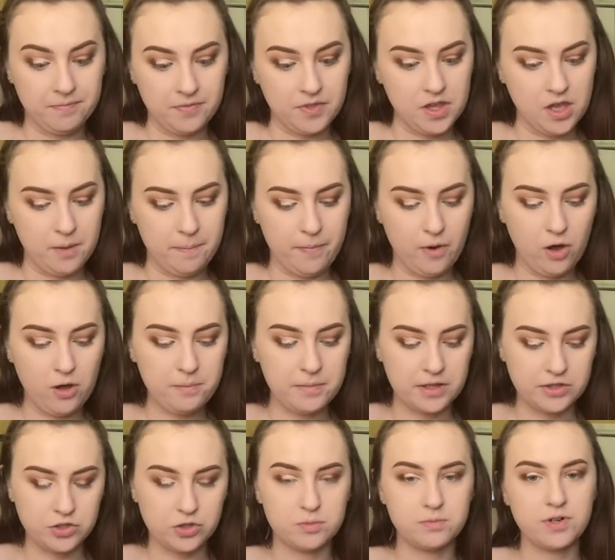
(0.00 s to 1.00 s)
a Paul
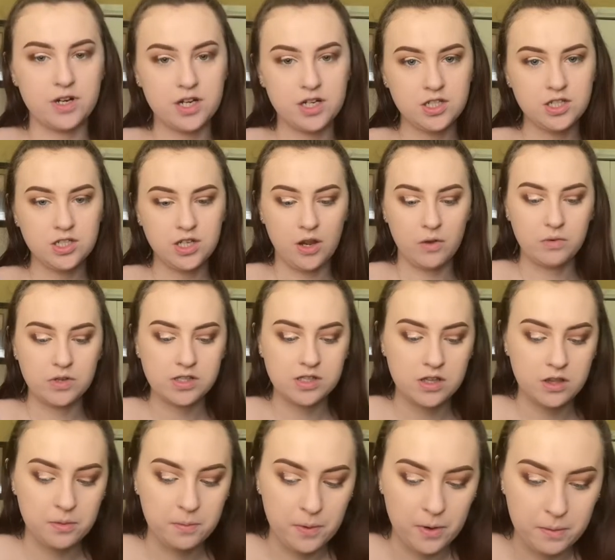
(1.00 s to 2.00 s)
Mitchell brush. I went to
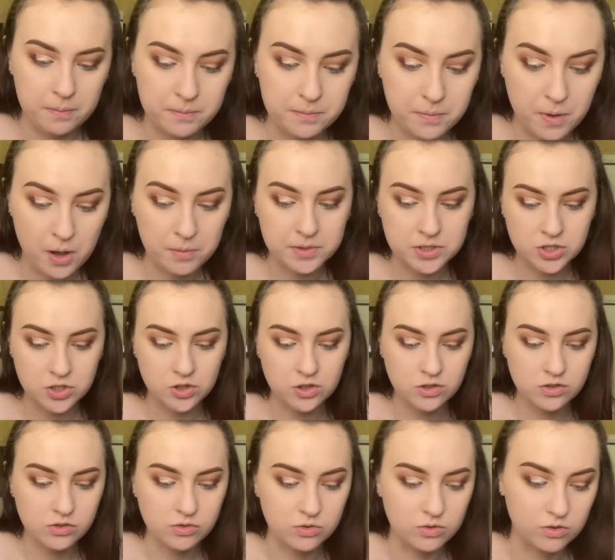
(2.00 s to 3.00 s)
the Paul Mitchell the
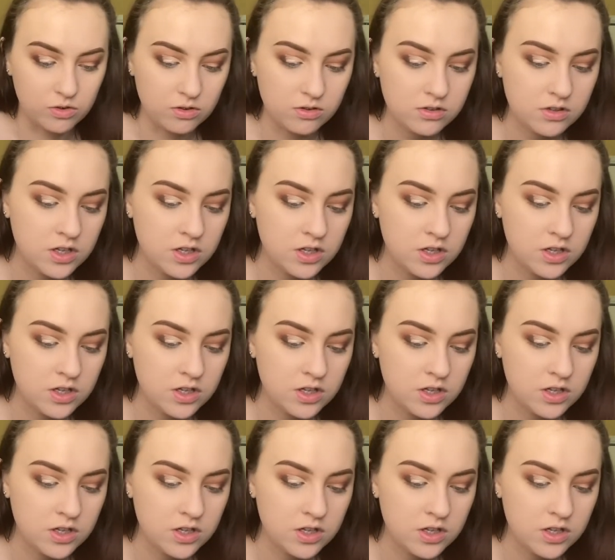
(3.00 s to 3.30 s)
school.